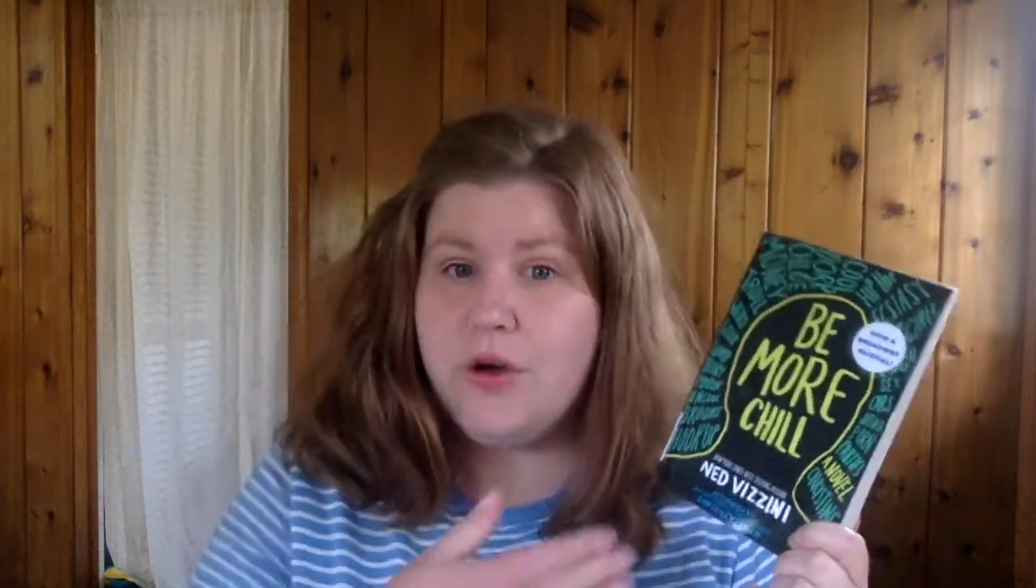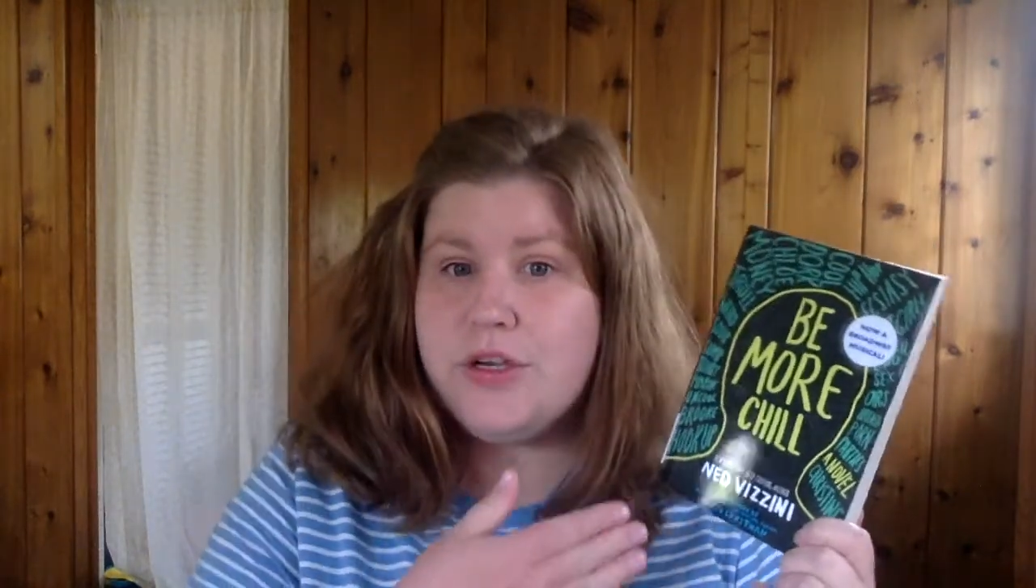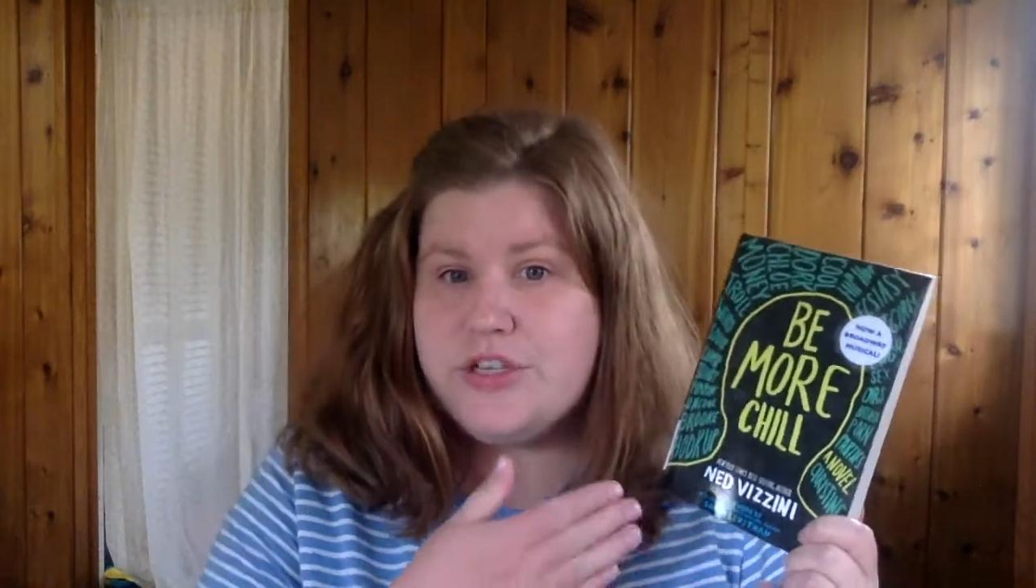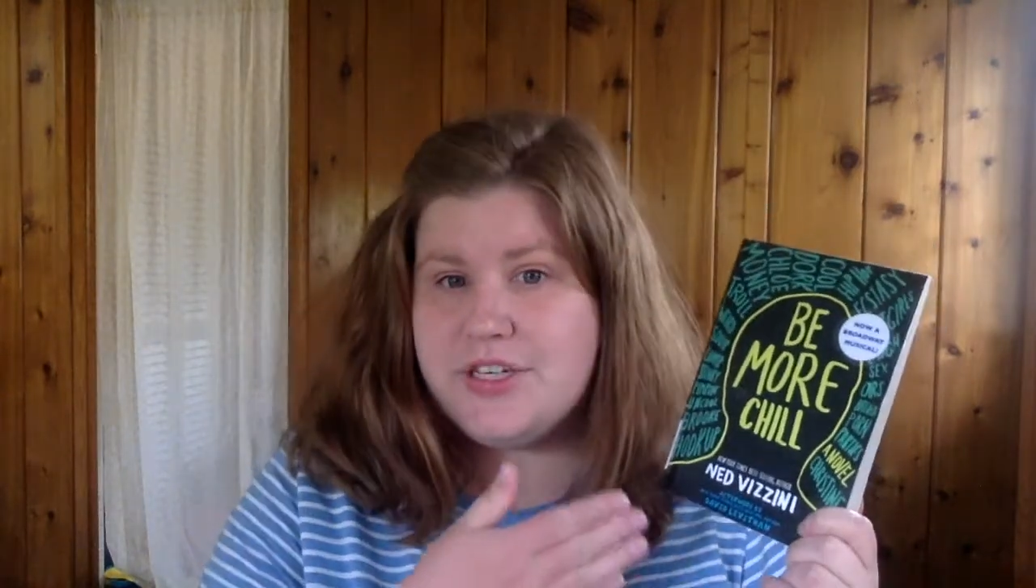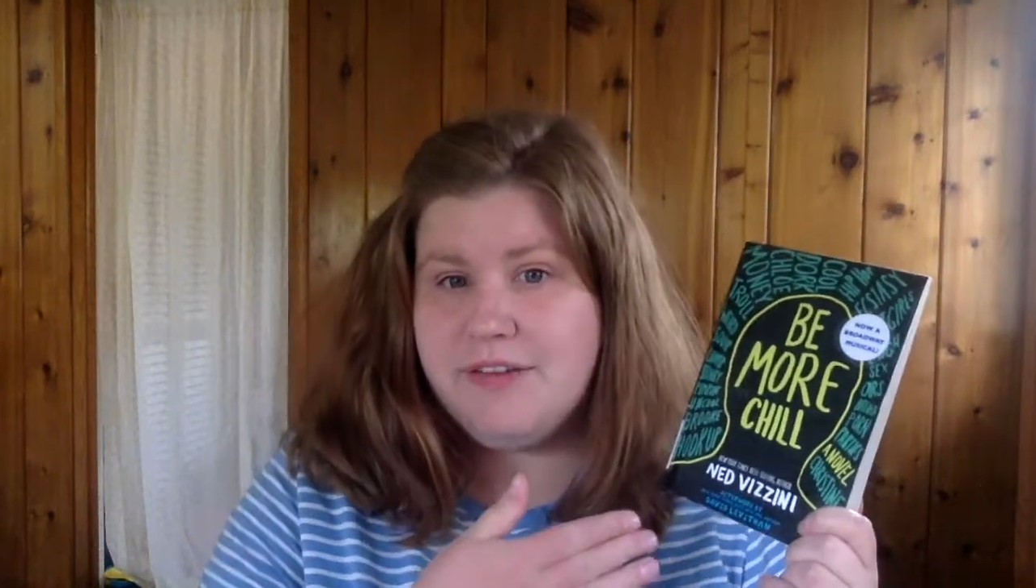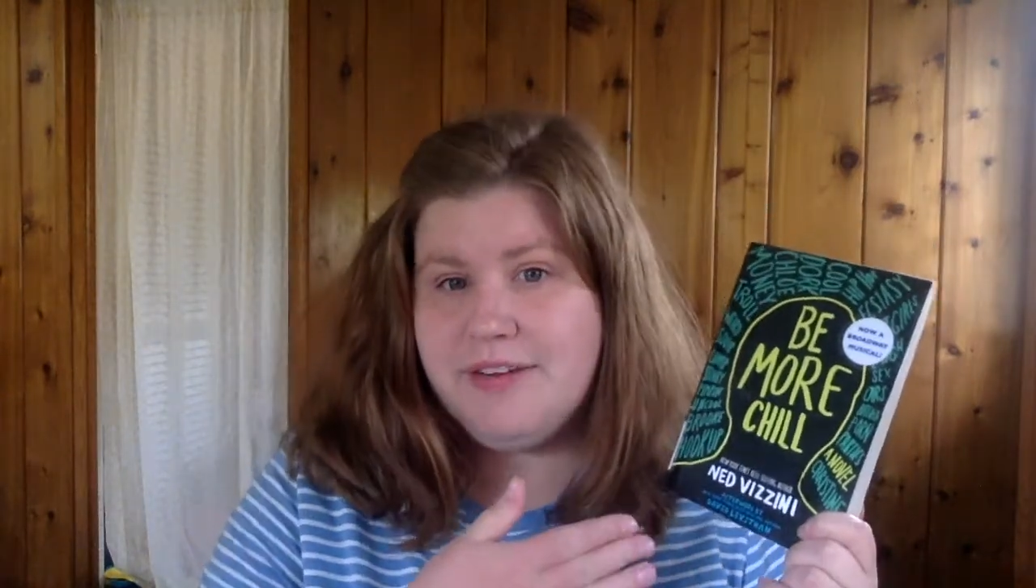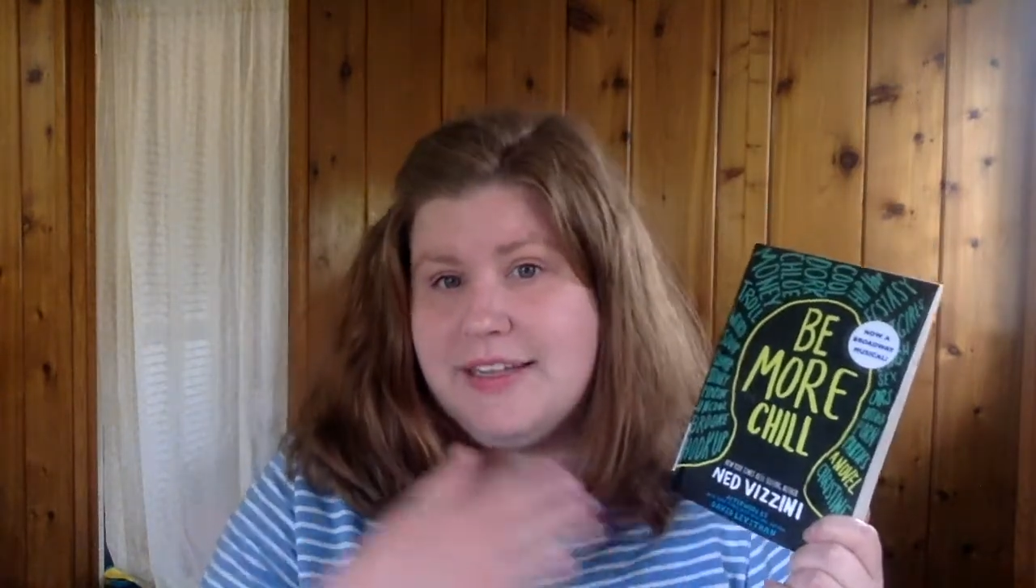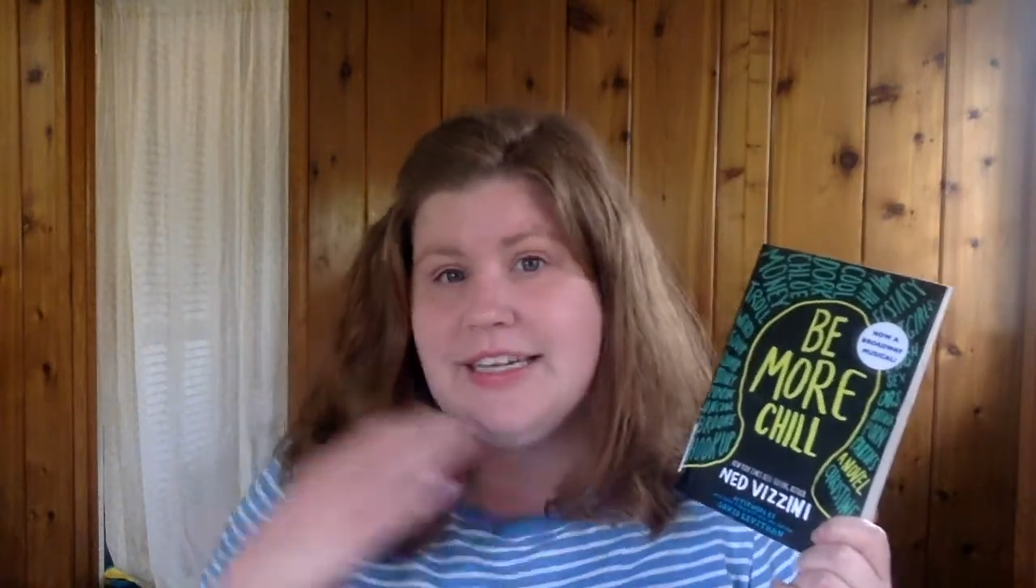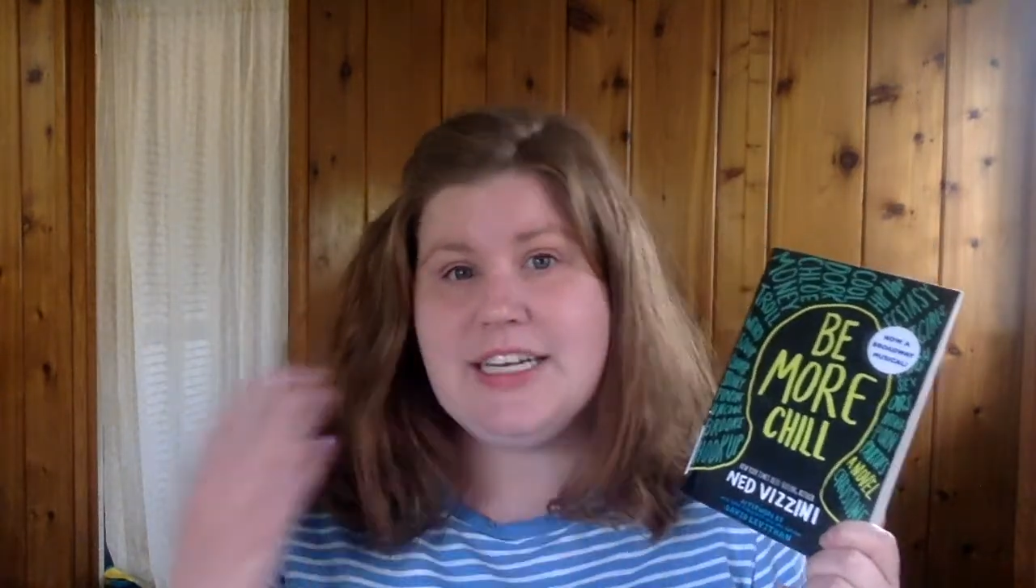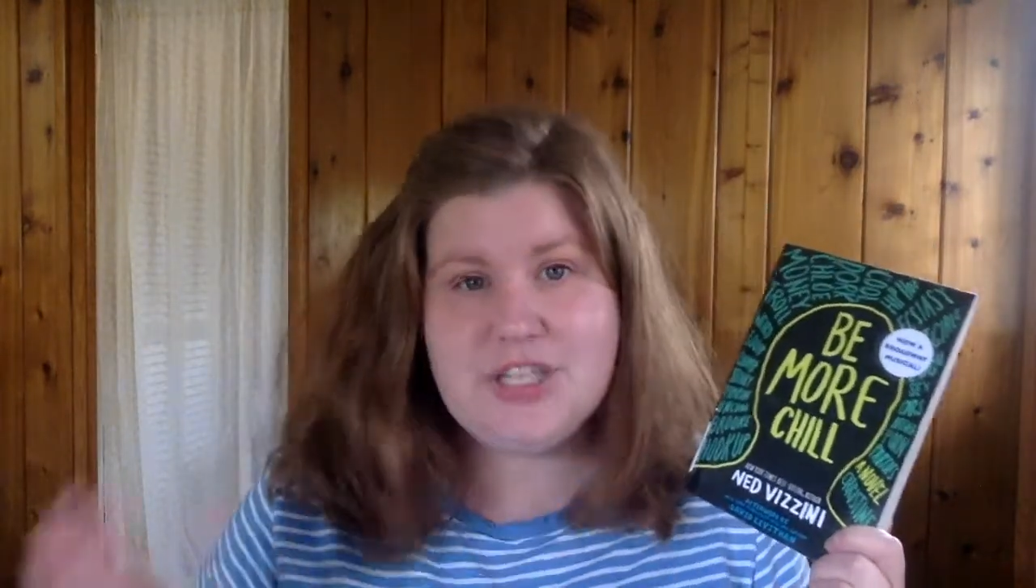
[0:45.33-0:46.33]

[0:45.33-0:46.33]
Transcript: you should definitely